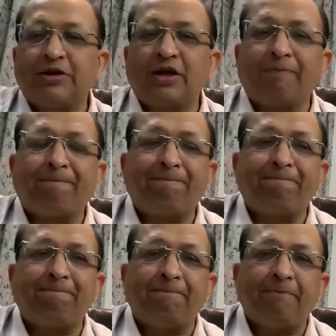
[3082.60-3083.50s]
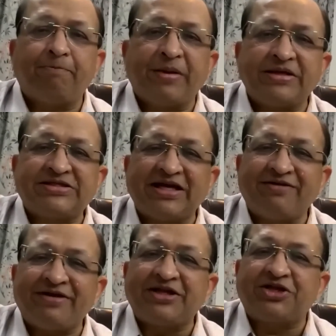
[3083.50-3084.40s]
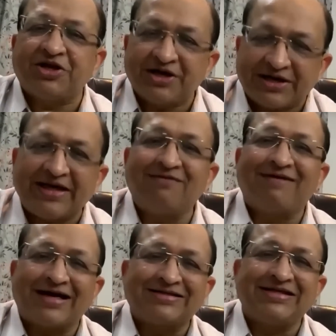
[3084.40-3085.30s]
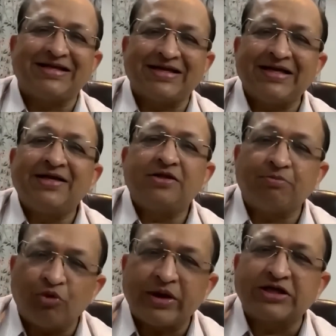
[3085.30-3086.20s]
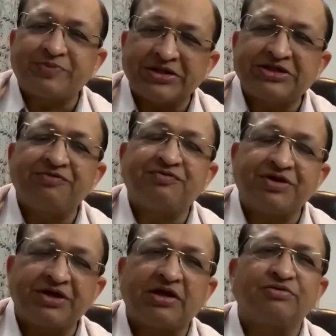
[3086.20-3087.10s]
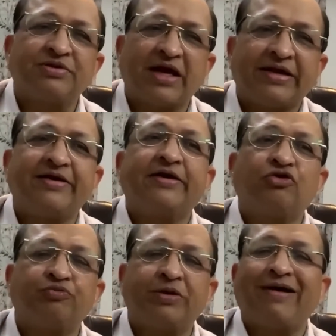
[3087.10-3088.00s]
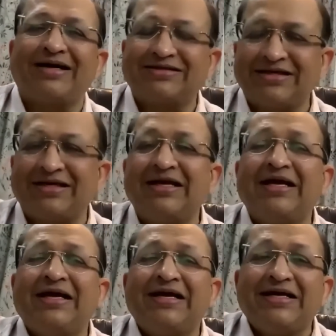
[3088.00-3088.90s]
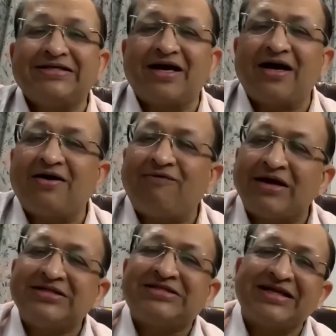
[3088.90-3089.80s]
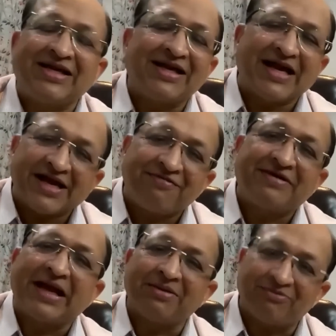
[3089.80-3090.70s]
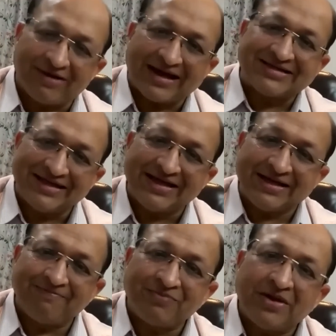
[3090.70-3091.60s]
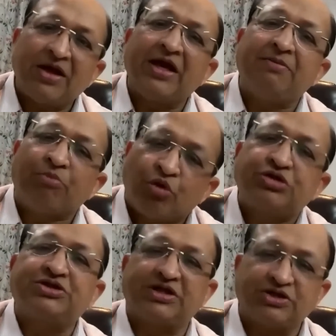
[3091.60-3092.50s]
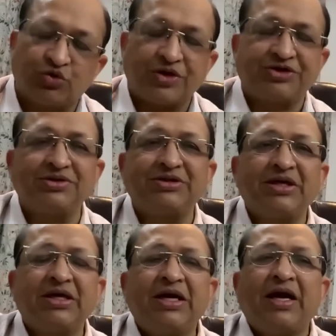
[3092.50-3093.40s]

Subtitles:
the PCV13 vaccine, the more expensive 3,900 rupee vaccine, is a once in a lifetime vaccine in most situations.